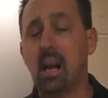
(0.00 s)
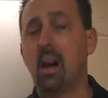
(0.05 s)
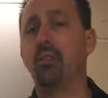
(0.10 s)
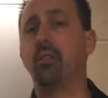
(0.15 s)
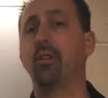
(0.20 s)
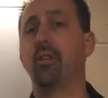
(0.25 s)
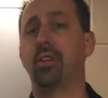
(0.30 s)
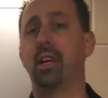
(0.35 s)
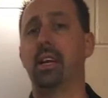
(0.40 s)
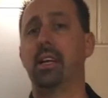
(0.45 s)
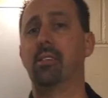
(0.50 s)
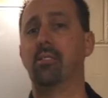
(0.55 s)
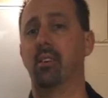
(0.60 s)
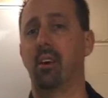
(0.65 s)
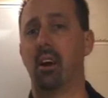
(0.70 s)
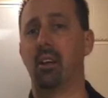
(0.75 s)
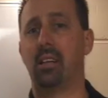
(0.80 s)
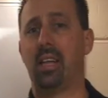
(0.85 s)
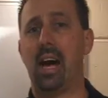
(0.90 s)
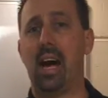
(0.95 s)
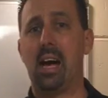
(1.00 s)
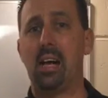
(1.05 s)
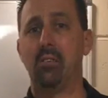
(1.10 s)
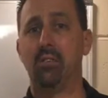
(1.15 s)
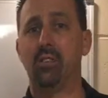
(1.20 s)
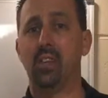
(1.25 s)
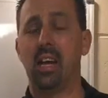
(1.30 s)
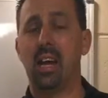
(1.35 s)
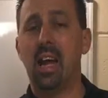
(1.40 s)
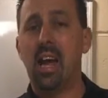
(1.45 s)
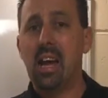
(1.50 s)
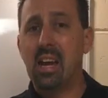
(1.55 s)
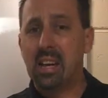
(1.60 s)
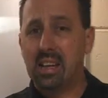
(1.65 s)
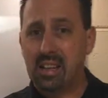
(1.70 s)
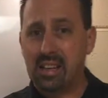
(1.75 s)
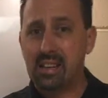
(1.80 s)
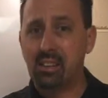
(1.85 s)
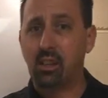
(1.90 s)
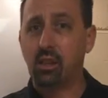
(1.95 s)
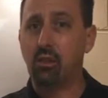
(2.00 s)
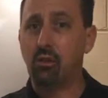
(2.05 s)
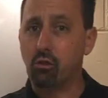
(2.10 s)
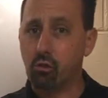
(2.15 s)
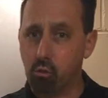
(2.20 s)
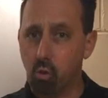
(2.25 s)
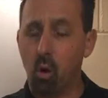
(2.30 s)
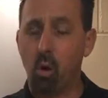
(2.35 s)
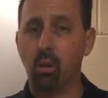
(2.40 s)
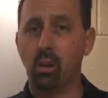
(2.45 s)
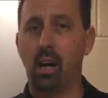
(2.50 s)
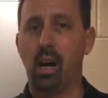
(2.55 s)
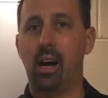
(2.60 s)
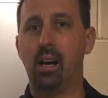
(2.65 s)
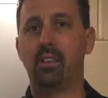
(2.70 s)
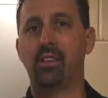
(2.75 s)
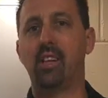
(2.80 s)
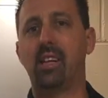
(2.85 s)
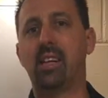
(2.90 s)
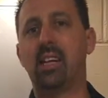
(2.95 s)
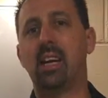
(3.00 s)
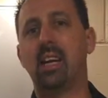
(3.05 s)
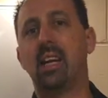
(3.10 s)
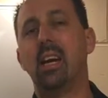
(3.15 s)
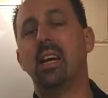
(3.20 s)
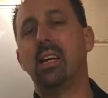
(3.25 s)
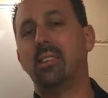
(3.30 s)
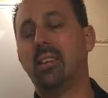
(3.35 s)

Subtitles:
other things in our lives that can control us and can